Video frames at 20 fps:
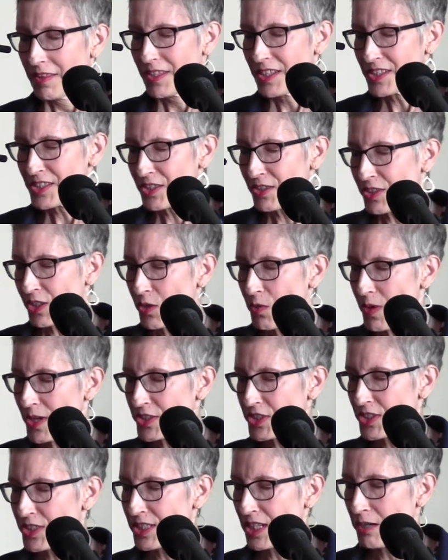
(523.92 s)
These are the
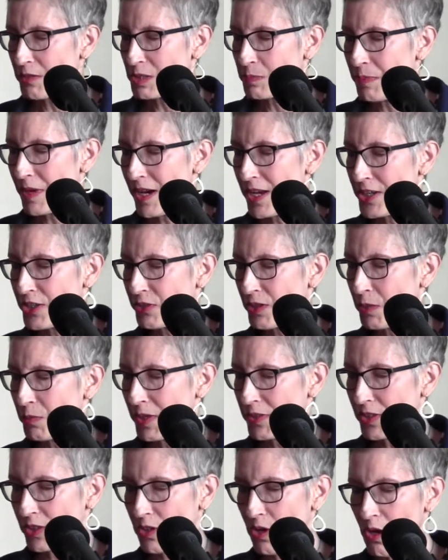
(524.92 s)
questions I was pondering
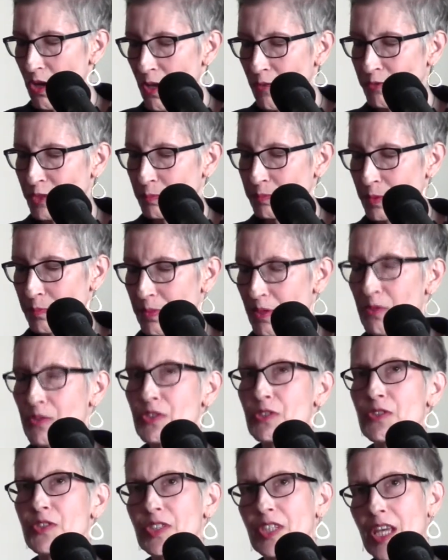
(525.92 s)
when the call for proposals